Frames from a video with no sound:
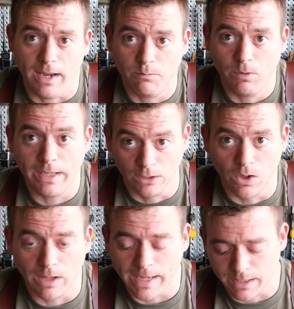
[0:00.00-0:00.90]
it in low
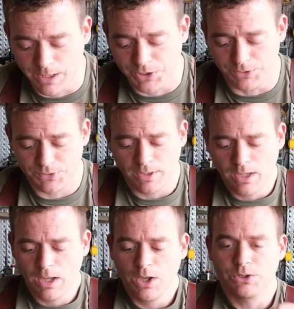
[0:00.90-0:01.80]
light conditions.
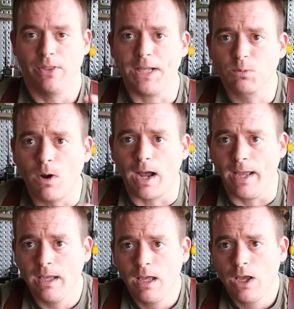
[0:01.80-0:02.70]
So that's
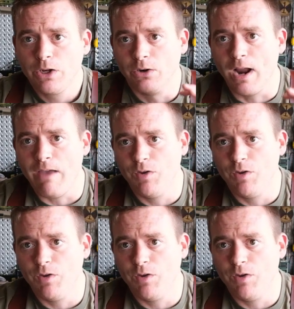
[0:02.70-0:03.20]
why your night